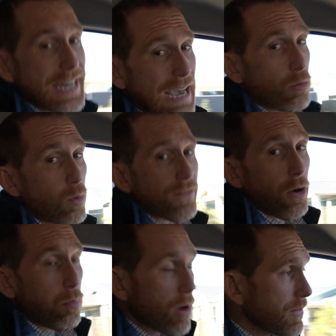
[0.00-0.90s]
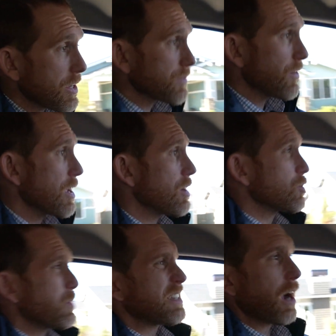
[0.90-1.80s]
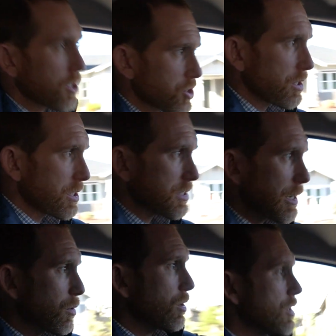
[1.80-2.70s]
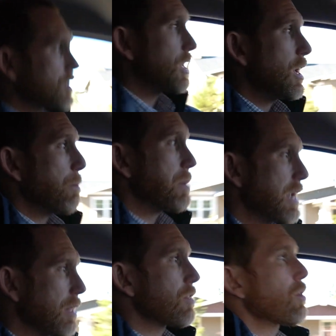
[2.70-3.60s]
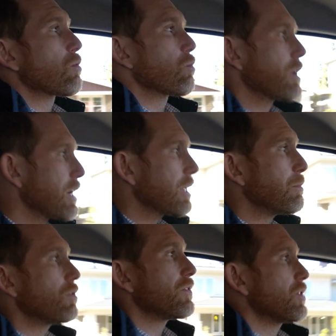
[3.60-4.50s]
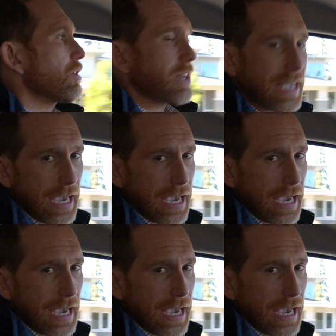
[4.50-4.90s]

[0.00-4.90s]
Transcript: Now, in one of our previous videos, we touched on these neighborhoods, but now that they're really moving dirt and